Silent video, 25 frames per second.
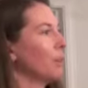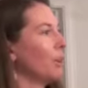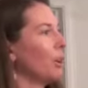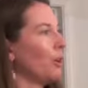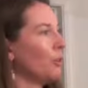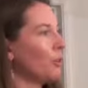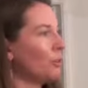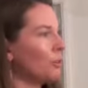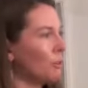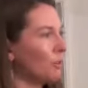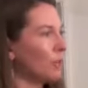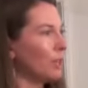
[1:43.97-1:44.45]

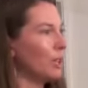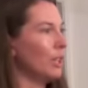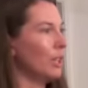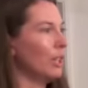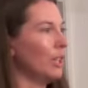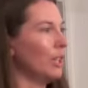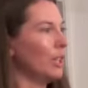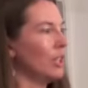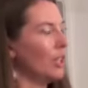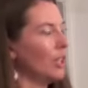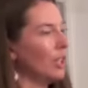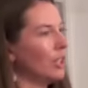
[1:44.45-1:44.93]
go through
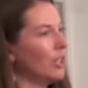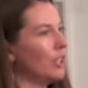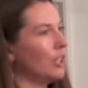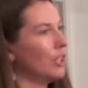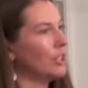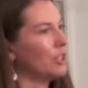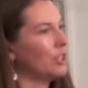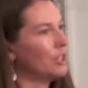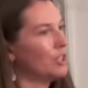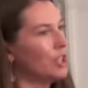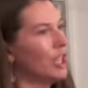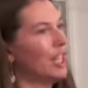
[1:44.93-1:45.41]
the, the,
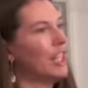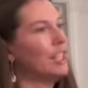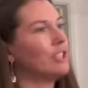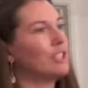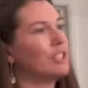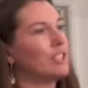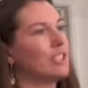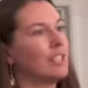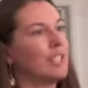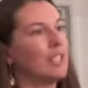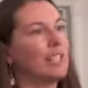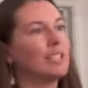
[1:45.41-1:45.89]
the
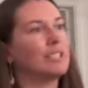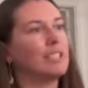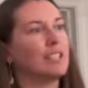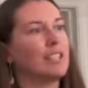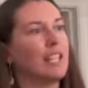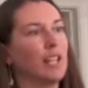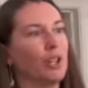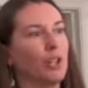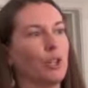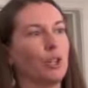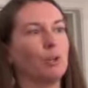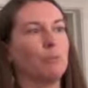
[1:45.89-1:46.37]
changes and things that
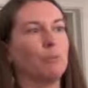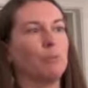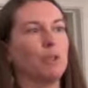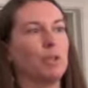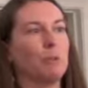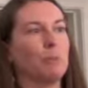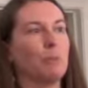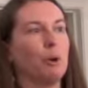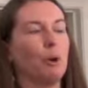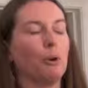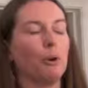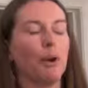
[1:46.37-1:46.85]
they learn with
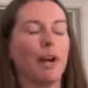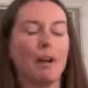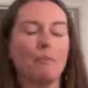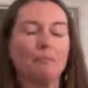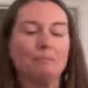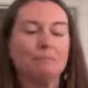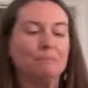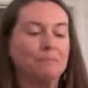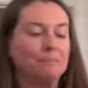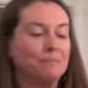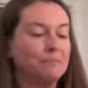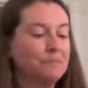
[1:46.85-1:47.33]
the program.
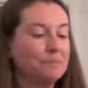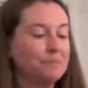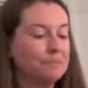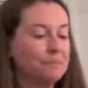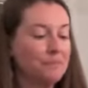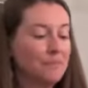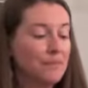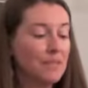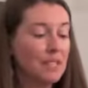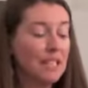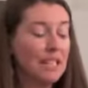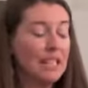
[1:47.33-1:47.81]

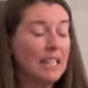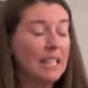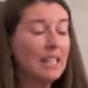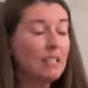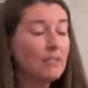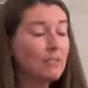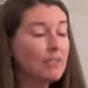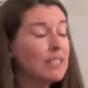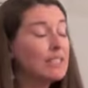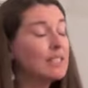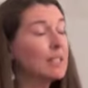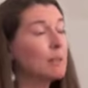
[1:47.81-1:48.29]

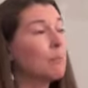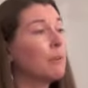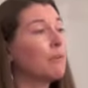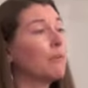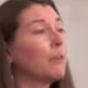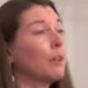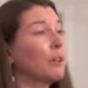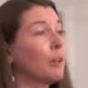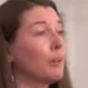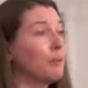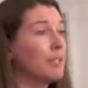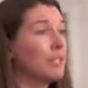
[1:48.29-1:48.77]
Even some
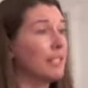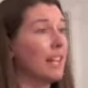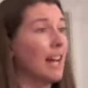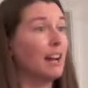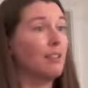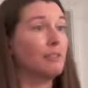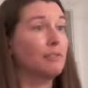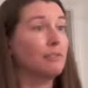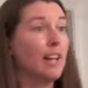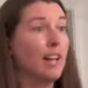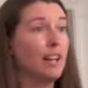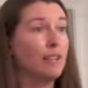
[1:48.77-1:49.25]
of our own
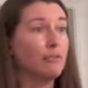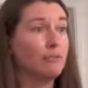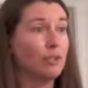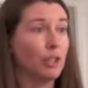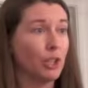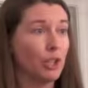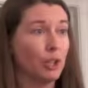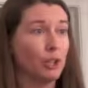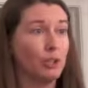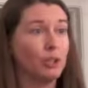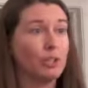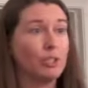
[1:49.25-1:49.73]
staff
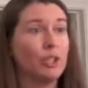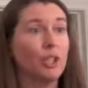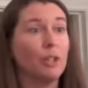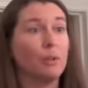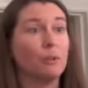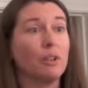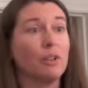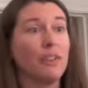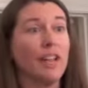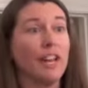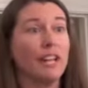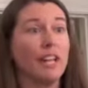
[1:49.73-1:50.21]
have girls
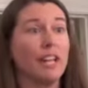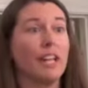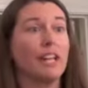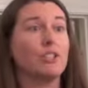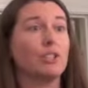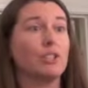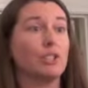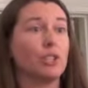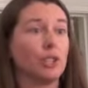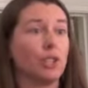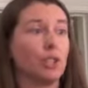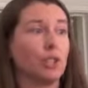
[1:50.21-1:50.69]
who are that
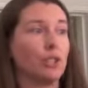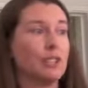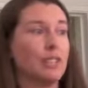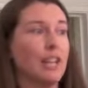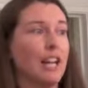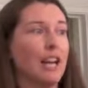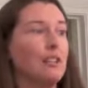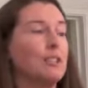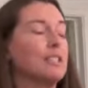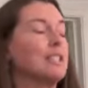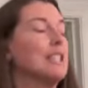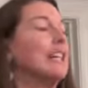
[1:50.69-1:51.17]
age and are Girl
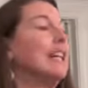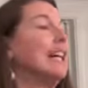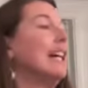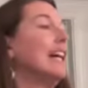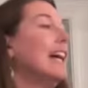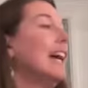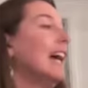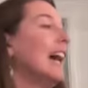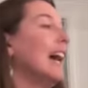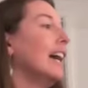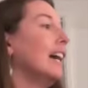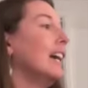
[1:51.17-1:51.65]
Scouts.
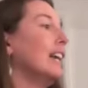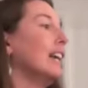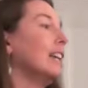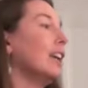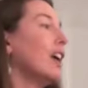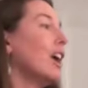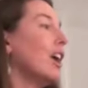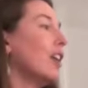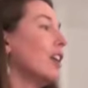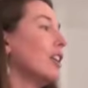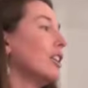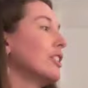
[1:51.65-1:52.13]

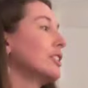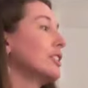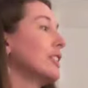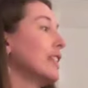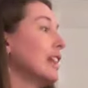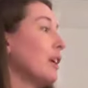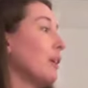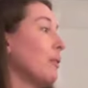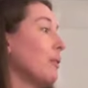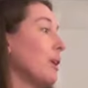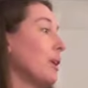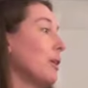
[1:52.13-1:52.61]
And our
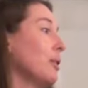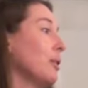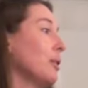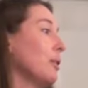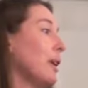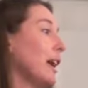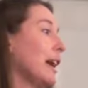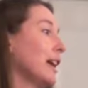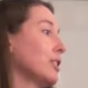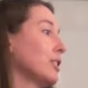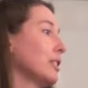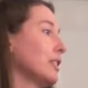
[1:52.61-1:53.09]

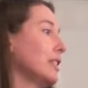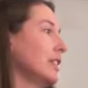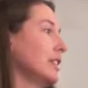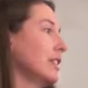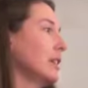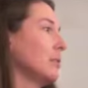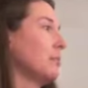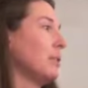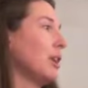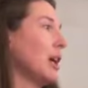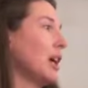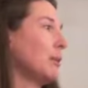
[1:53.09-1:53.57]
COO actually
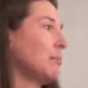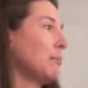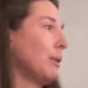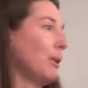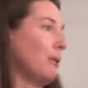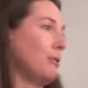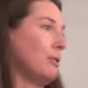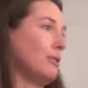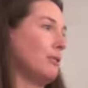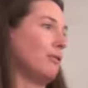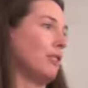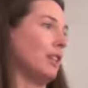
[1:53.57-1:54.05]
did a blog
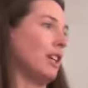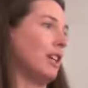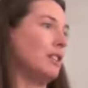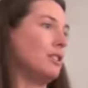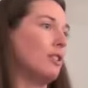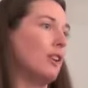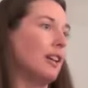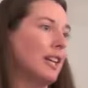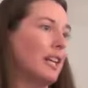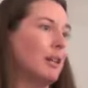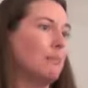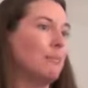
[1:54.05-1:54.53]
post for
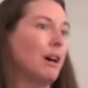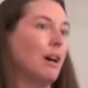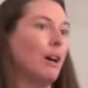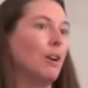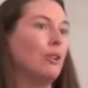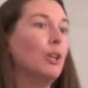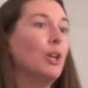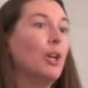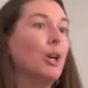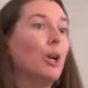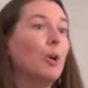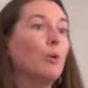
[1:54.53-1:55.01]
us talking
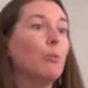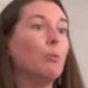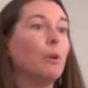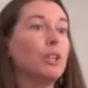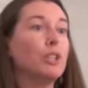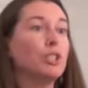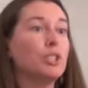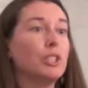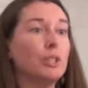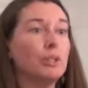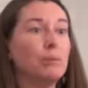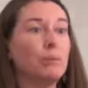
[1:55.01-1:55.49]
about
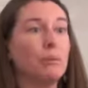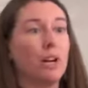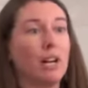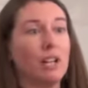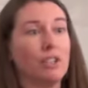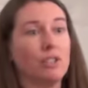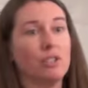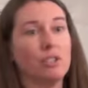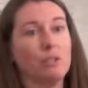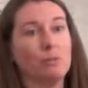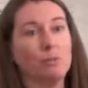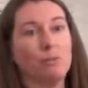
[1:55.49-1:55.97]
what she
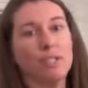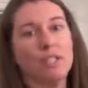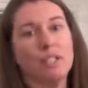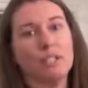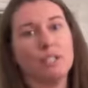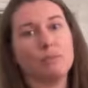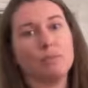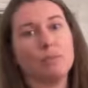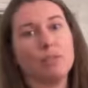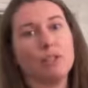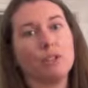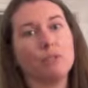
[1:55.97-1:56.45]
watched and
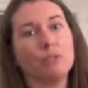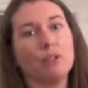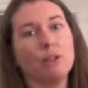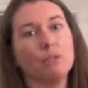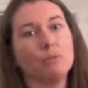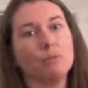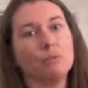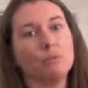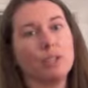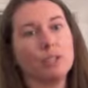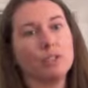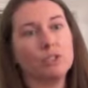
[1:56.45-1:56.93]
witnessed with her
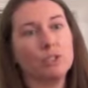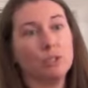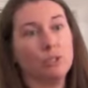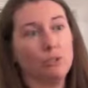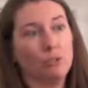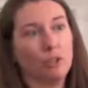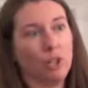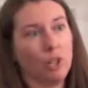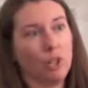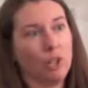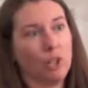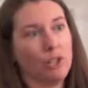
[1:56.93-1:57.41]
own two
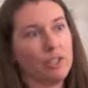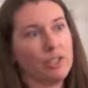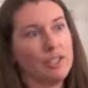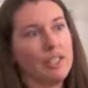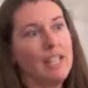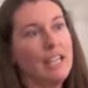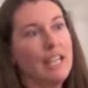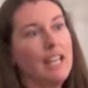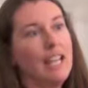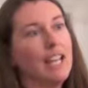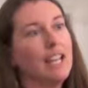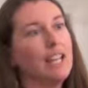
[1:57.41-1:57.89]
girls.
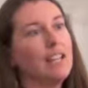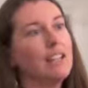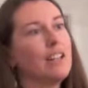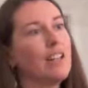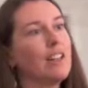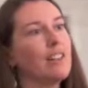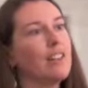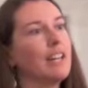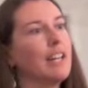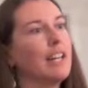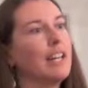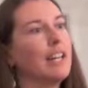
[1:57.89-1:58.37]

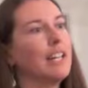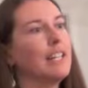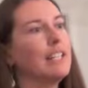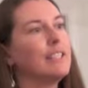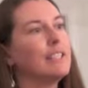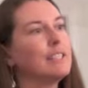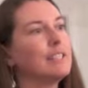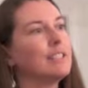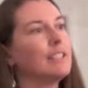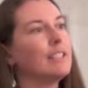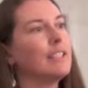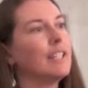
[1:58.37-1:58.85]
And
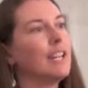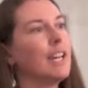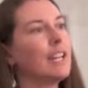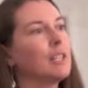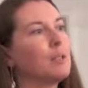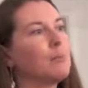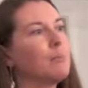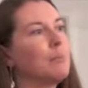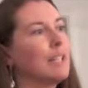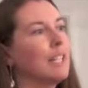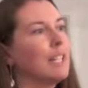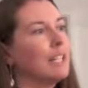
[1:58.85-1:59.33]
that
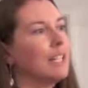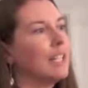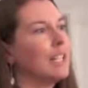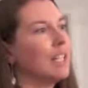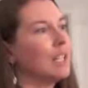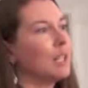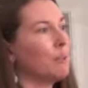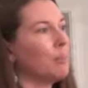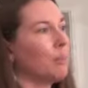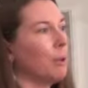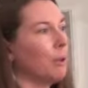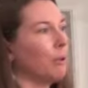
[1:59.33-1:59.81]
at the
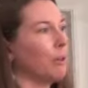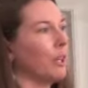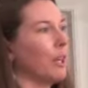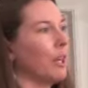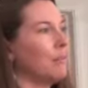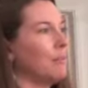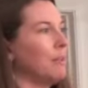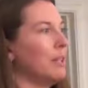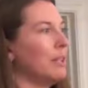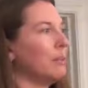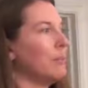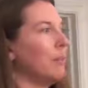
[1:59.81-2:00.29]
beginning of a
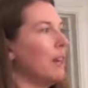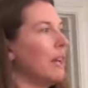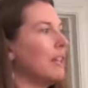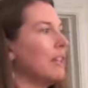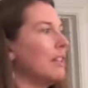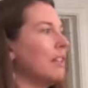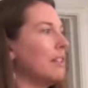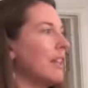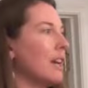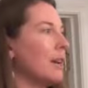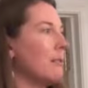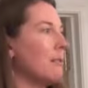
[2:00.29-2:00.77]
program and the way
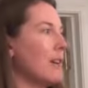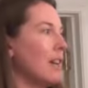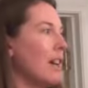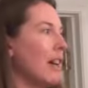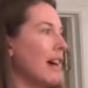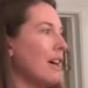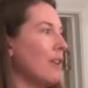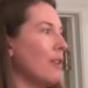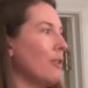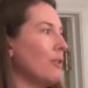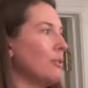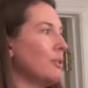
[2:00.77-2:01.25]
that they
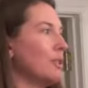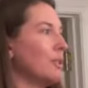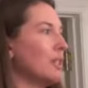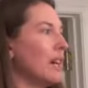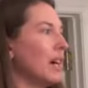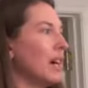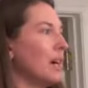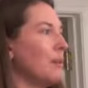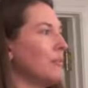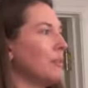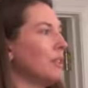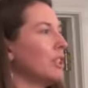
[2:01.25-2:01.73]
went out,
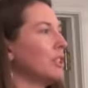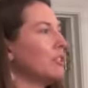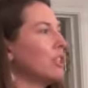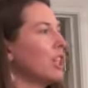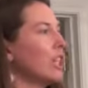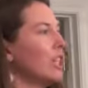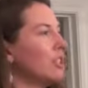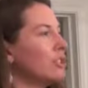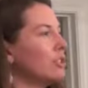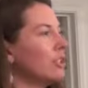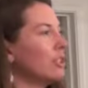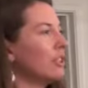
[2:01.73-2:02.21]
um, the
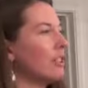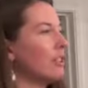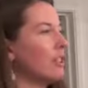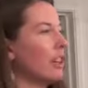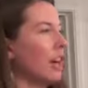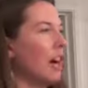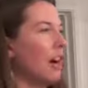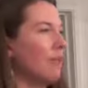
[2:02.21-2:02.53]
change in their